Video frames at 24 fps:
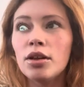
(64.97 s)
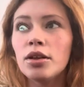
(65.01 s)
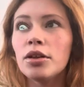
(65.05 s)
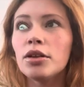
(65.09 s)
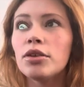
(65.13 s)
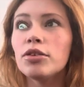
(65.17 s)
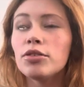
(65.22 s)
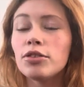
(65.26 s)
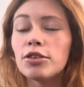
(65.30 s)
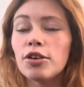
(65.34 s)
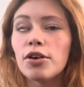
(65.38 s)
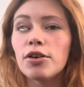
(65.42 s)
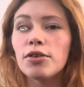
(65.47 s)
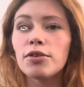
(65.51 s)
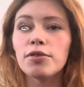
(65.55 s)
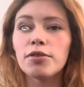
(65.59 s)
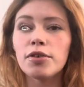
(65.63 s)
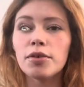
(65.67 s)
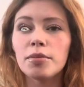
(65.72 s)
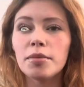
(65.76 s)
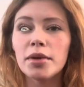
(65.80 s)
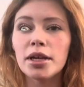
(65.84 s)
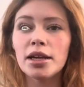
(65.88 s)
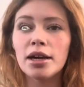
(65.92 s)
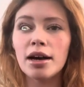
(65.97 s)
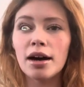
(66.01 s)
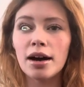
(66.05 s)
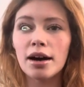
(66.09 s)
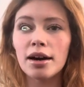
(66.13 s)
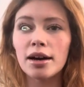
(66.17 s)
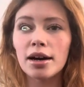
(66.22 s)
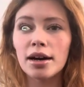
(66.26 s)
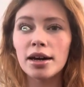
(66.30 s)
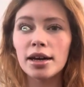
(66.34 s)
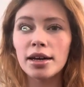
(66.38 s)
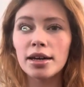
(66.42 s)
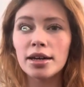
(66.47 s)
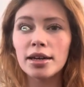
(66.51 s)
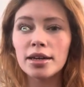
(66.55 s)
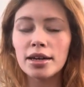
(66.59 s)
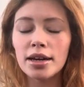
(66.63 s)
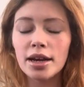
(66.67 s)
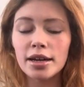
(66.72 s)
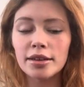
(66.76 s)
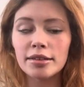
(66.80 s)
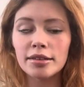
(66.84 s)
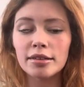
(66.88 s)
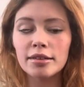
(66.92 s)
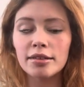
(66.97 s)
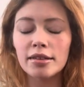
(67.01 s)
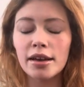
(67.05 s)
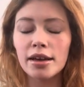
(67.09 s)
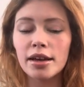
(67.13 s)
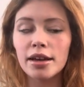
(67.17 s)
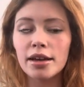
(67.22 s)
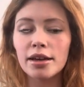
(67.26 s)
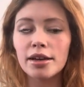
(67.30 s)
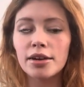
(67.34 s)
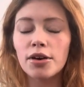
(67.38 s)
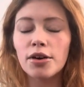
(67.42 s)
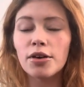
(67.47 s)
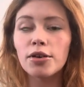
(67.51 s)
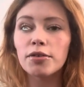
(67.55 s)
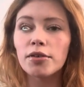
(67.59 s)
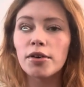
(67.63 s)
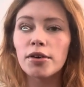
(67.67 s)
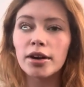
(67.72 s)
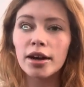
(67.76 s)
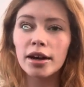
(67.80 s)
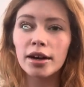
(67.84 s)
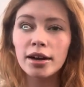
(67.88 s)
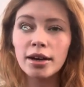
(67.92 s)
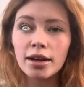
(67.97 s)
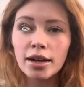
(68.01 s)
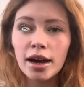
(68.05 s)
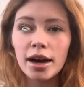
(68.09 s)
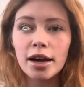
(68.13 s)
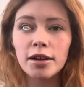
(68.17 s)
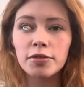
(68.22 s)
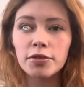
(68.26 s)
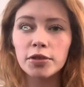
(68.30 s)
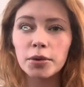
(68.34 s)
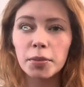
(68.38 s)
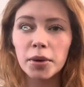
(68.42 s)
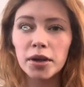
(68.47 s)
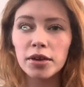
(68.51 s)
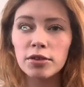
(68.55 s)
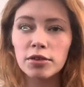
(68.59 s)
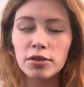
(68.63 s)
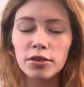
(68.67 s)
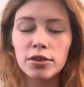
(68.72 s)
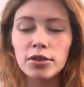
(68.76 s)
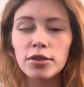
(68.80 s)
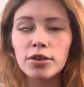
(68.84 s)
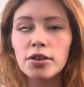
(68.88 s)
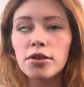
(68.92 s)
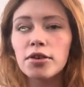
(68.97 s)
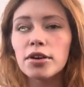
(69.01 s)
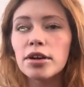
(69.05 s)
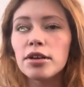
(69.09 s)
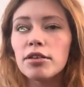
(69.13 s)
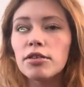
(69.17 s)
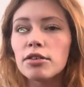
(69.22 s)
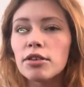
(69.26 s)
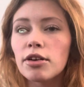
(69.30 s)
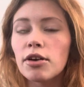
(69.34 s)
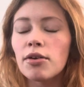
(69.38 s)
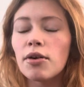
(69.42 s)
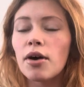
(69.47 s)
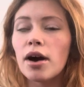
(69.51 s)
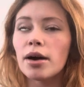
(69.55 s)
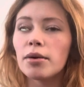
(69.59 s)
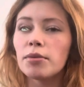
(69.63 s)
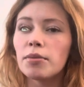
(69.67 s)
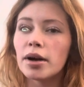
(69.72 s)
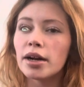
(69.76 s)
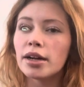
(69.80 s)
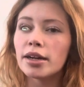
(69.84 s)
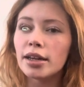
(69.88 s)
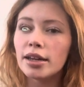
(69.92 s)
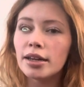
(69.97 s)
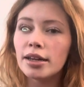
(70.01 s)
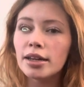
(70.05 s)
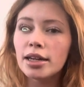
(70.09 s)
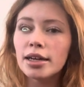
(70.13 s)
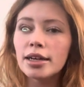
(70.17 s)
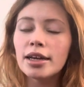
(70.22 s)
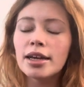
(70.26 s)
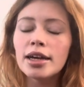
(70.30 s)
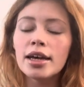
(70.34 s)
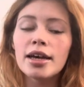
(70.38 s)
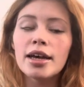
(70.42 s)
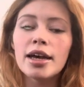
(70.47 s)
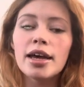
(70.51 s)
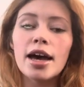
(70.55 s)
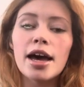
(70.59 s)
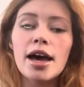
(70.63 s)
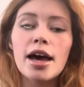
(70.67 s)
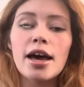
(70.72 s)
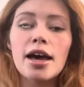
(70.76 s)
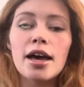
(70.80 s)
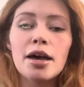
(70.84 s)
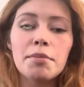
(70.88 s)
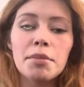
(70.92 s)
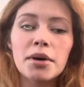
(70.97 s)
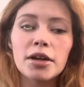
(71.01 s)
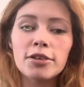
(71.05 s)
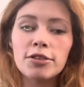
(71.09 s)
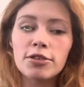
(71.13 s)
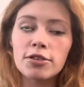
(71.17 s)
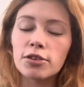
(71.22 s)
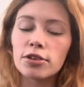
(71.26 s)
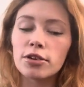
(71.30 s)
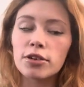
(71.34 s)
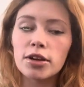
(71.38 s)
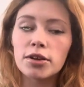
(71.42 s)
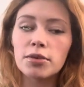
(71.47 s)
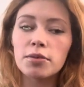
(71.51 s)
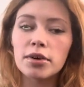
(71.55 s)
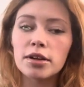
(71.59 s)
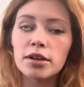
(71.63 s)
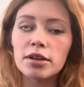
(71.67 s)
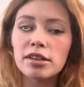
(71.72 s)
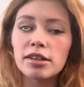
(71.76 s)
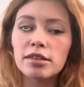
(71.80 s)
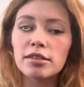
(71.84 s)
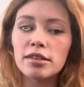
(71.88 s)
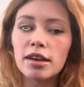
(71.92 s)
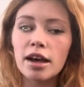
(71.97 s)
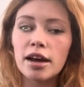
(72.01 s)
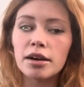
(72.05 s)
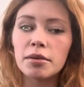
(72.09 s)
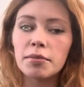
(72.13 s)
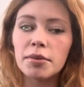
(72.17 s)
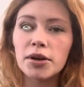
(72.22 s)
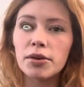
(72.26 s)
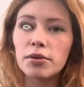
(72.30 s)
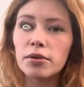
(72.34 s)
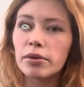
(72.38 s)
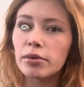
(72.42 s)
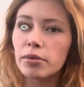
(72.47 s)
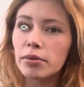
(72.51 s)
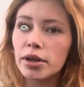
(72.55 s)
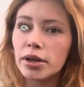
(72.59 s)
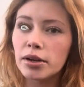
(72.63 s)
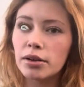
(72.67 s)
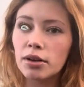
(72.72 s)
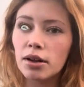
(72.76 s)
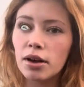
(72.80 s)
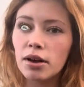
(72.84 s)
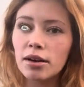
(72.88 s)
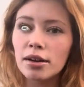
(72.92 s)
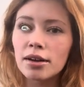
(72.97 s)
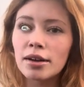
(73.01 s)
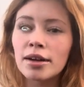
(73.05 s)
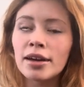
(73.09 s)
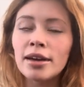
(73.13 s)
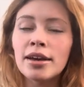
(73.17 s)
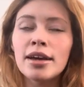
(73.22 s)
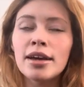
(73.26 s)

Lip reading: So for me, I stayed overnight after my surgery. So I went in and my surgery was at about 3 o'clock,